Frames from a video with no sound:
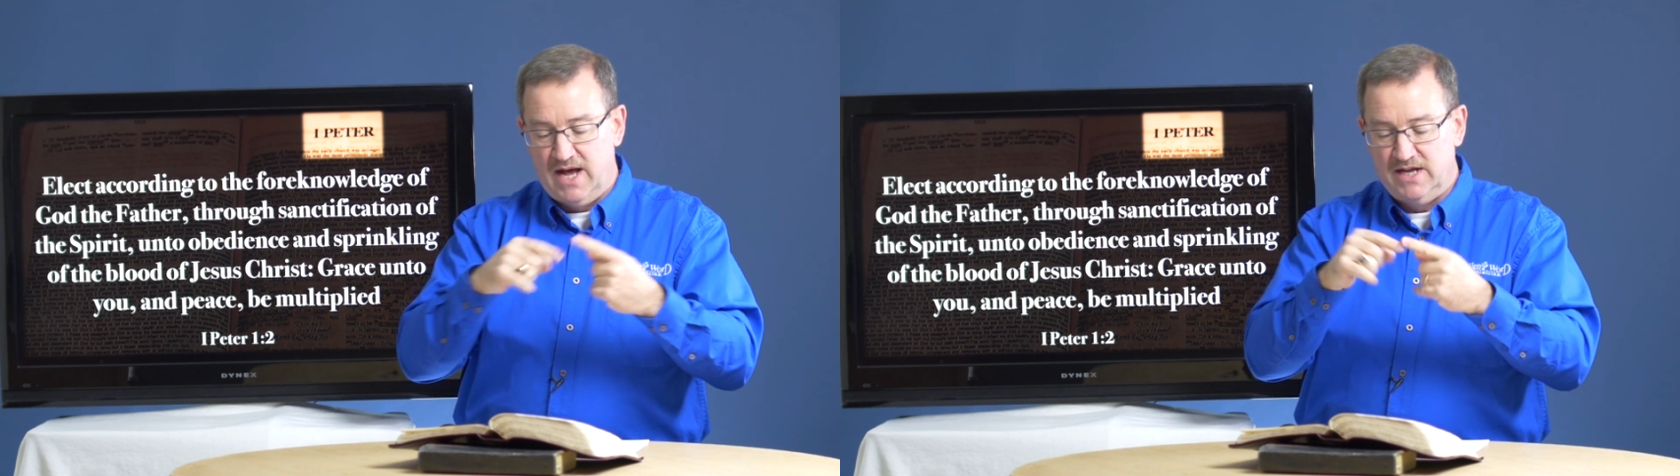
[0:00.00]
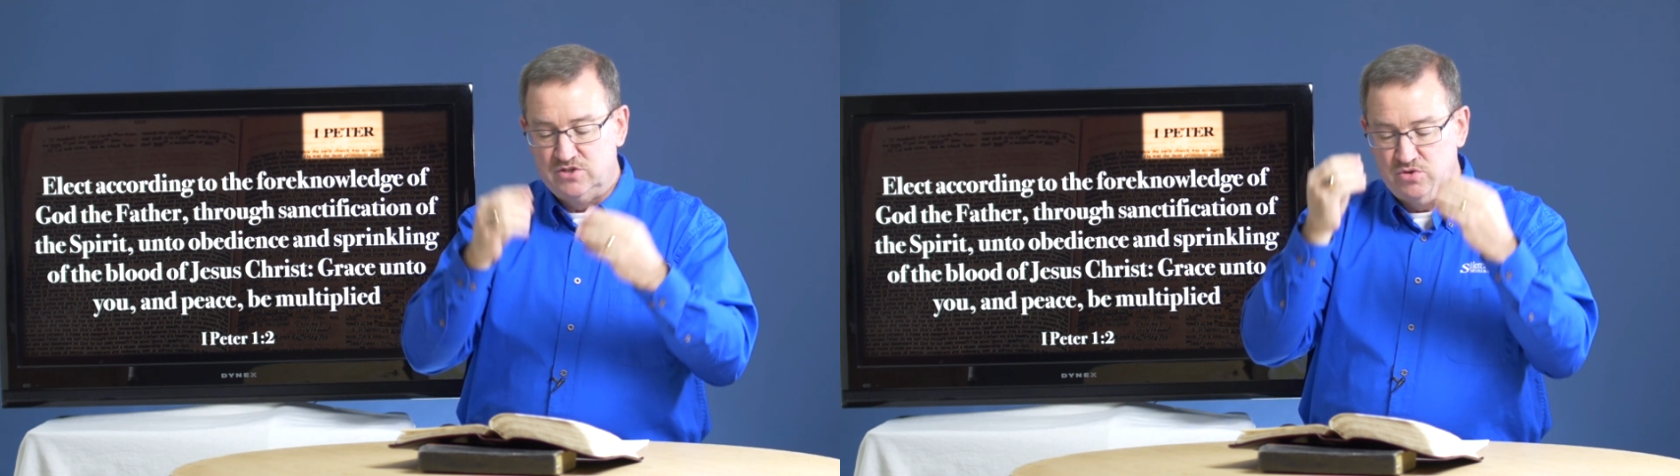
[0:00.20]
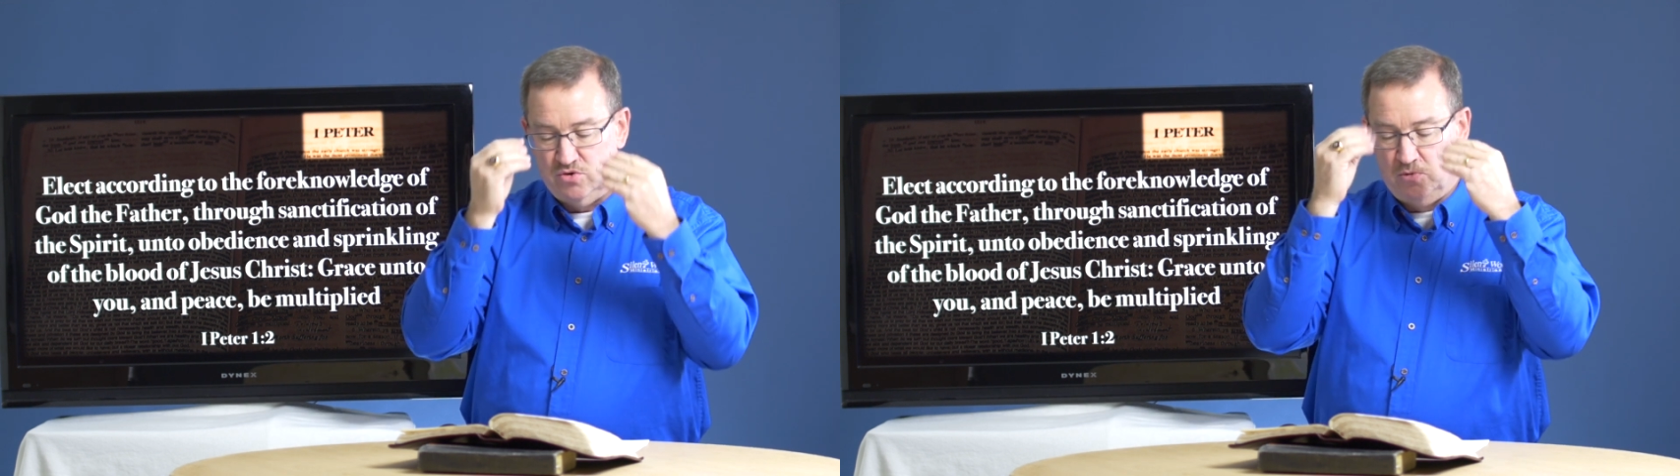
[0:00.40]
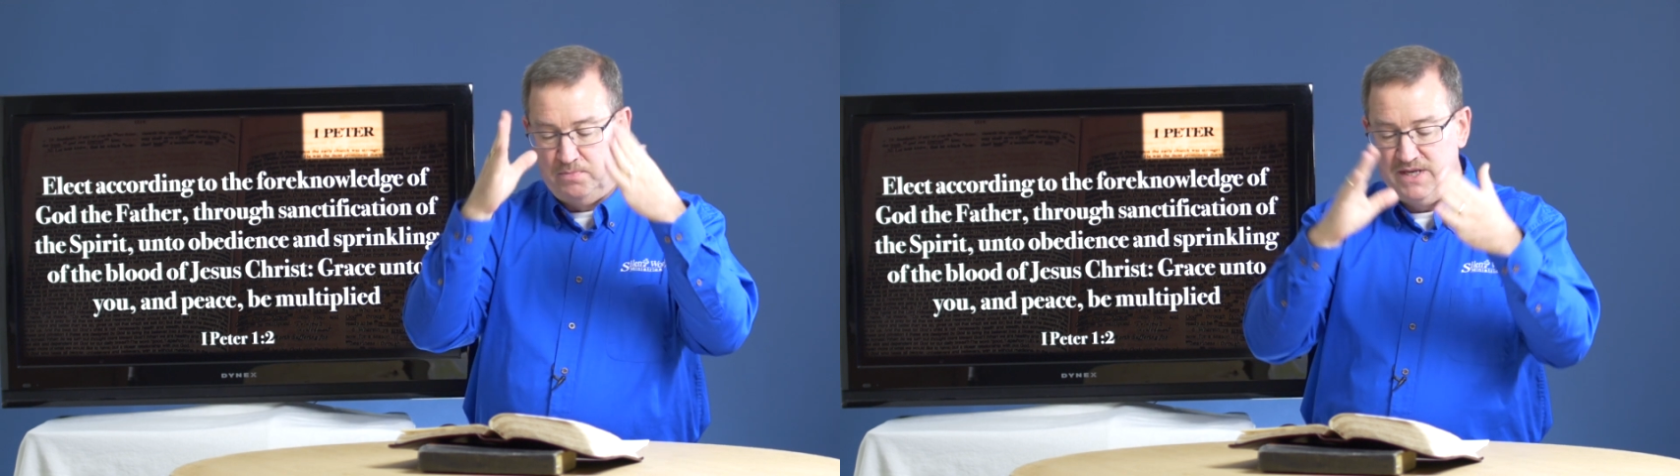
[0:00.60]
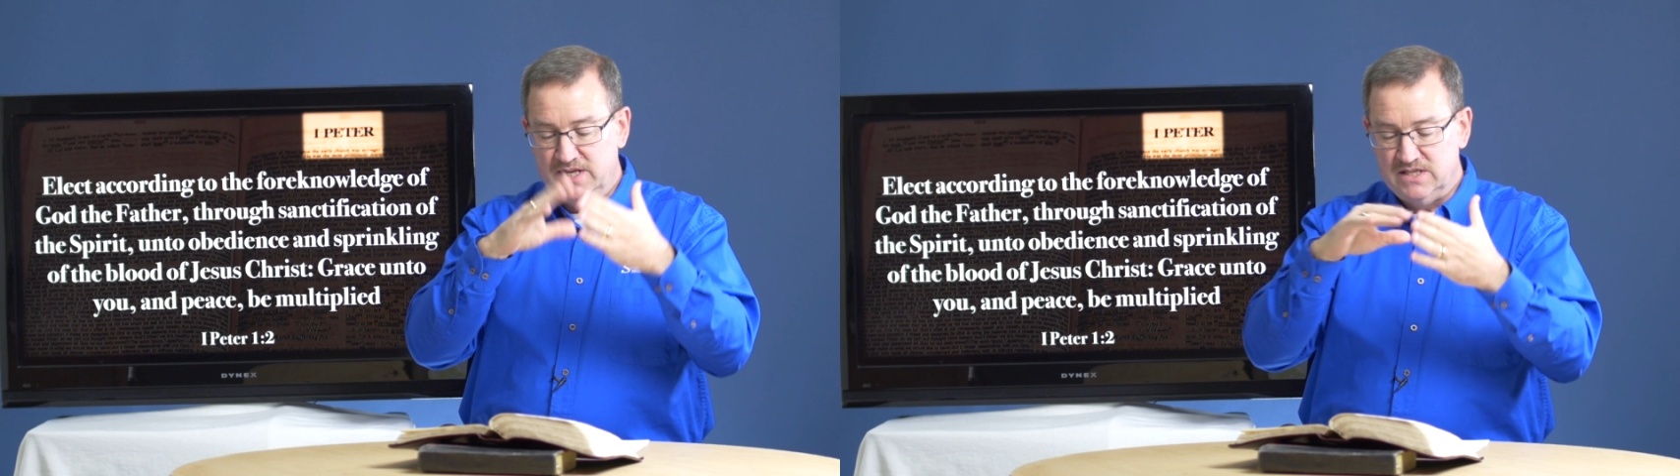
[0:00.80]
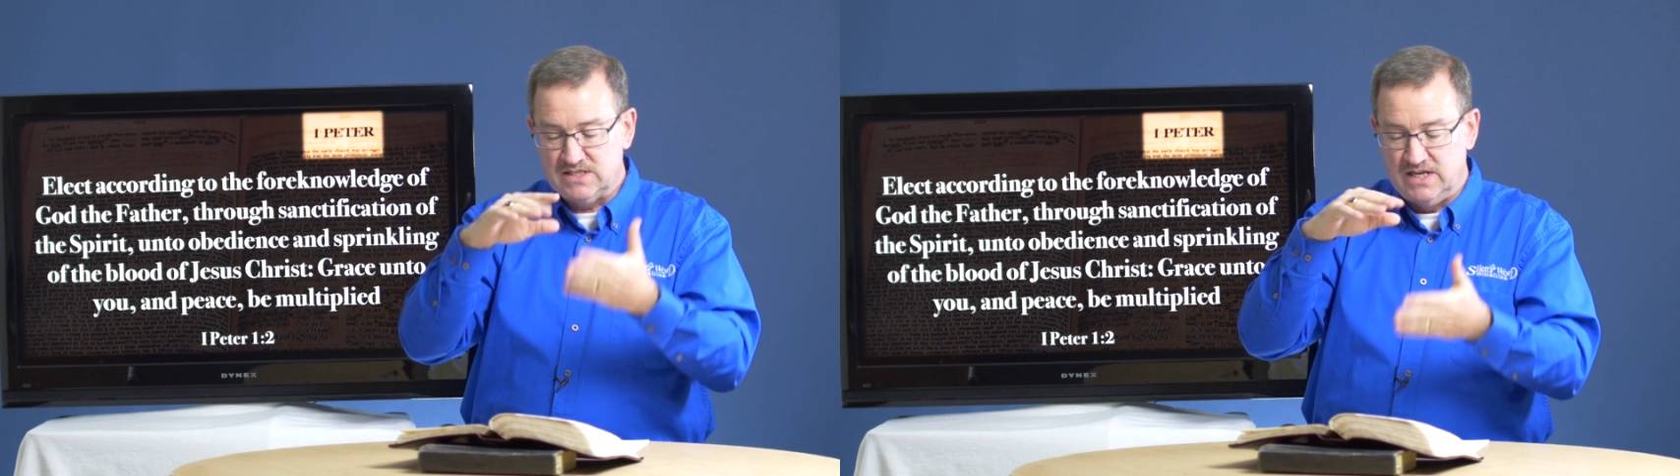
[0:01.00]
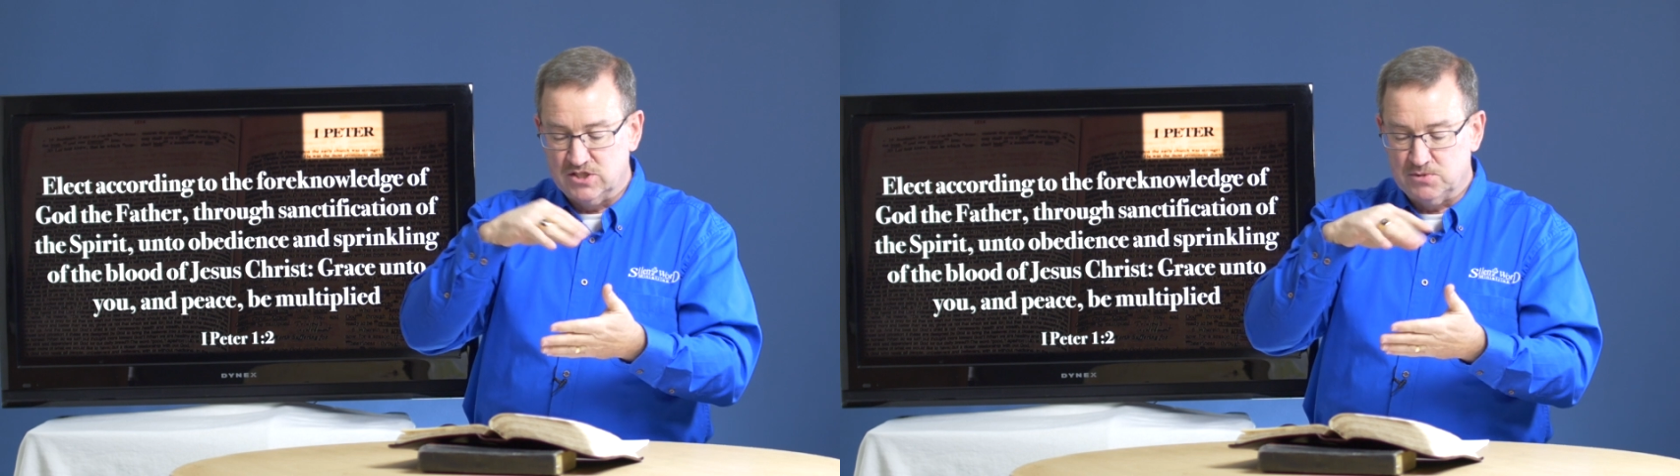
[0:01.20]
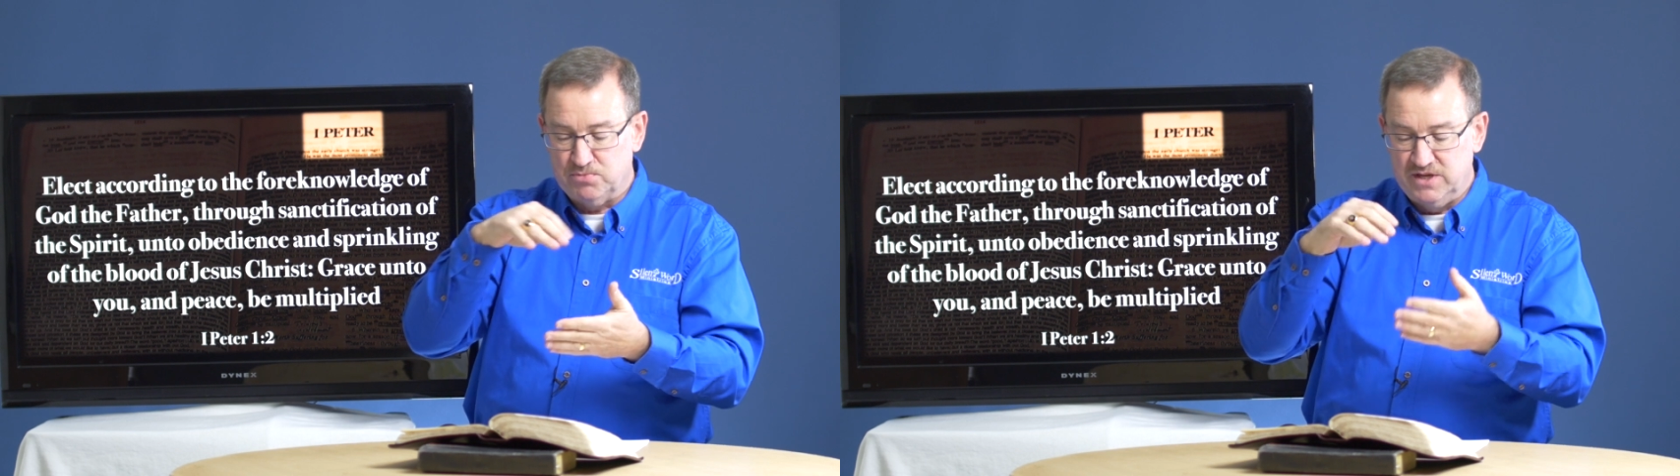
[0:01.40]
unto obedience
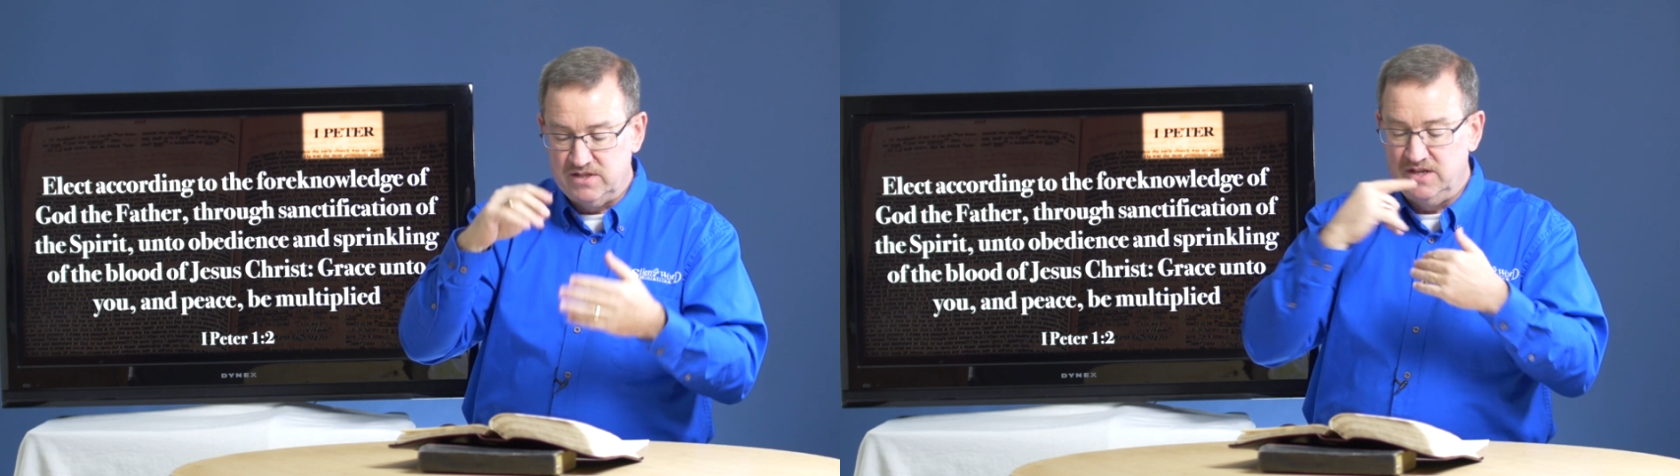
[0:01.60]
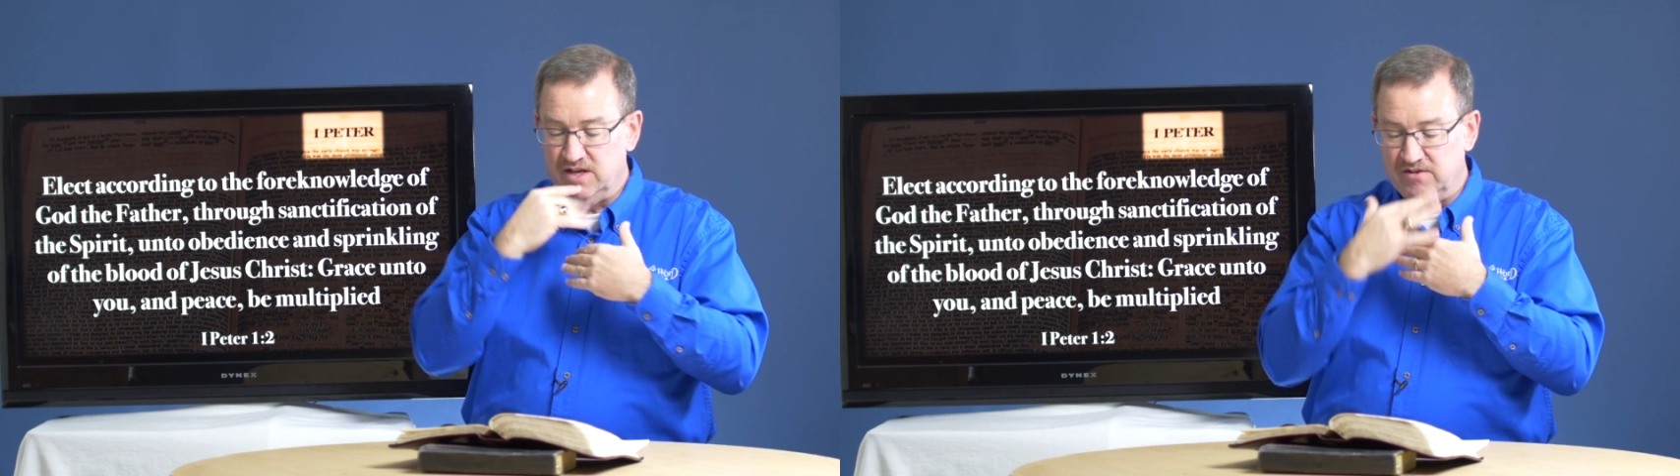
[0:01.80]
and sprinkling